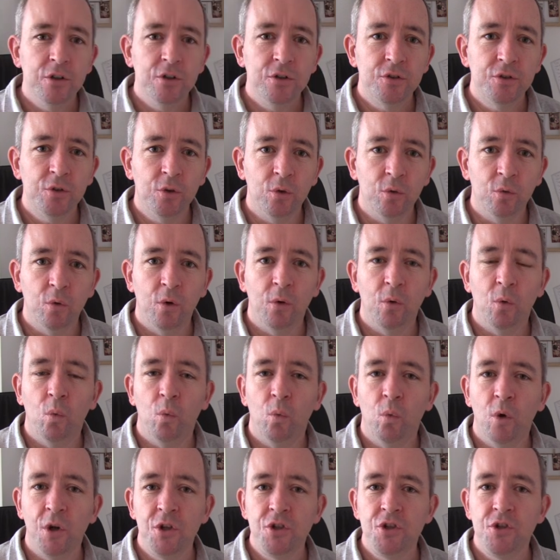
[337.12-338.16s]
So
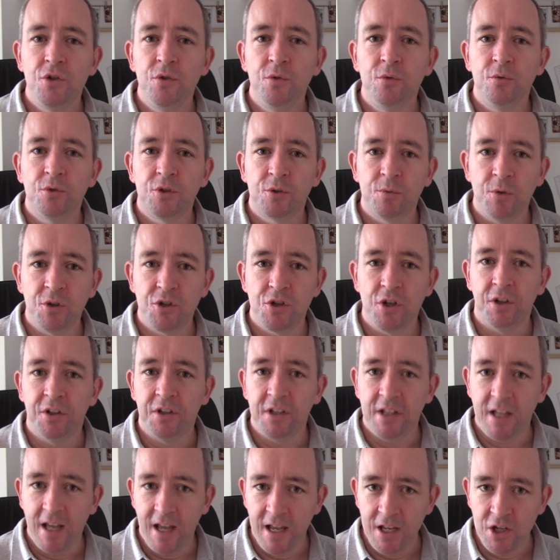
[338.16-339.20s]
once you switch on
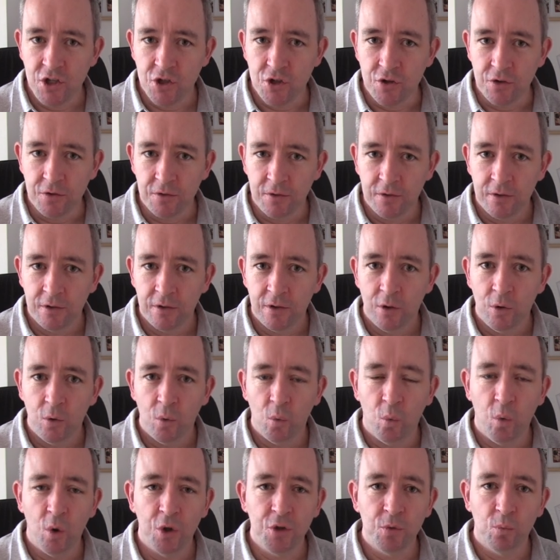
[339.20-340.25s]
the engine,
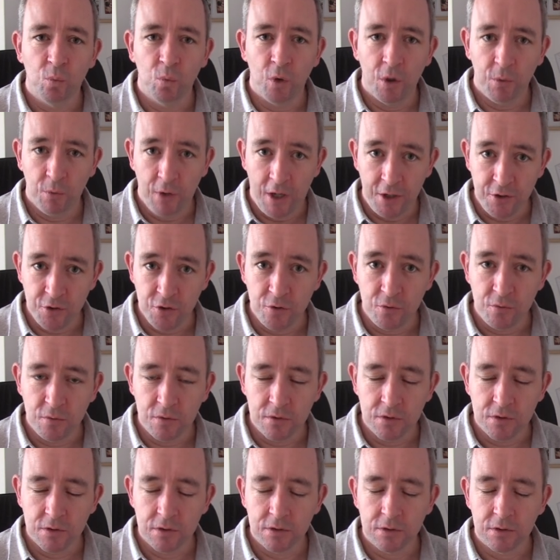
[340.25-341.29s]
what, what and you,
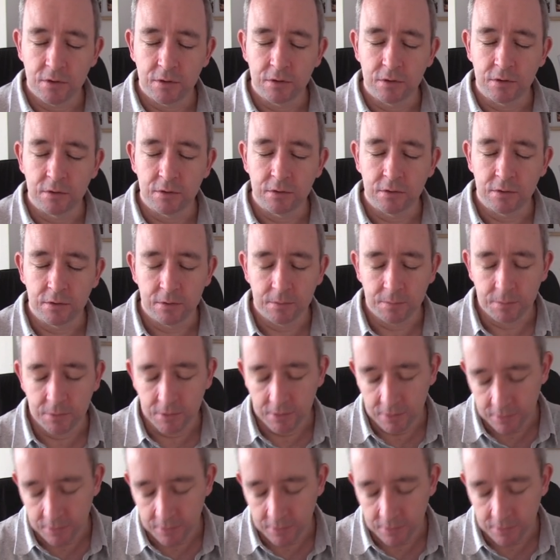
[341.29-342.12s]
oh my